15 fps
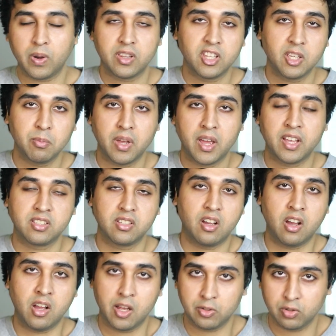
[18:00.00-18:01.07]
them has
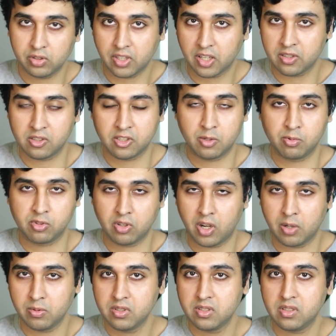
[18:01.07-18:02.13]
100,000
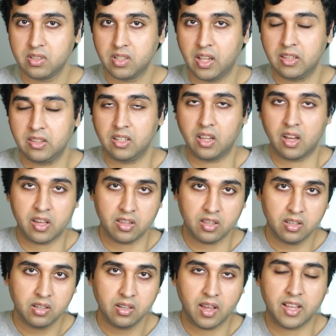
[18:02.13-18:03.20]
subscribers and the
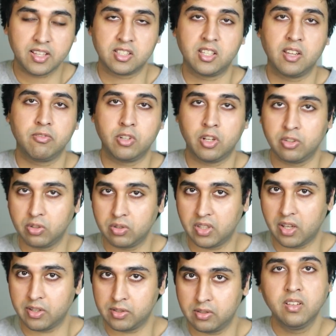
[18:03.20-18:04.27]
other has
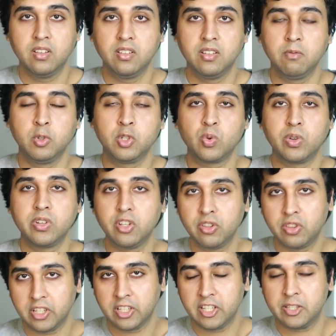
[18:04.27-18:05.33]
700,000. Which one do you
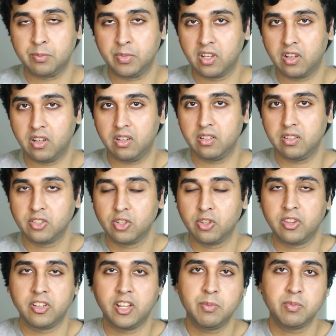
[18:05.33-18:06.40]
think is bigger? So
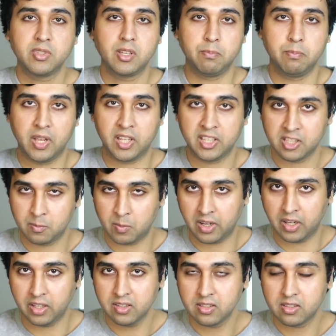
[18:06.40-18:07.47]
the names are Ben's
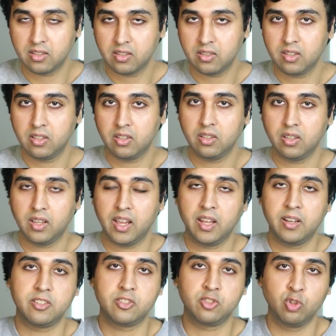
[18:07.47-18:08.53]
Bites
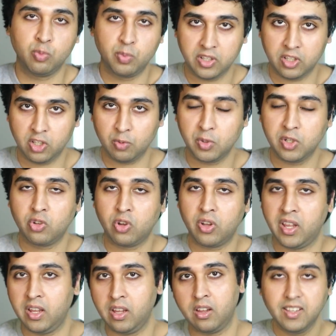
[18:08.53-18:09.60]
and
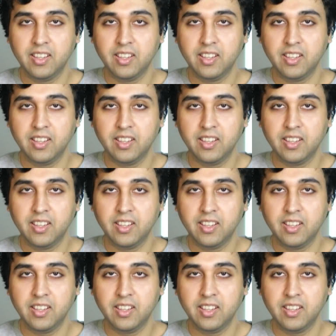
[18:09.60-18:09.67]
Superhuman.ai.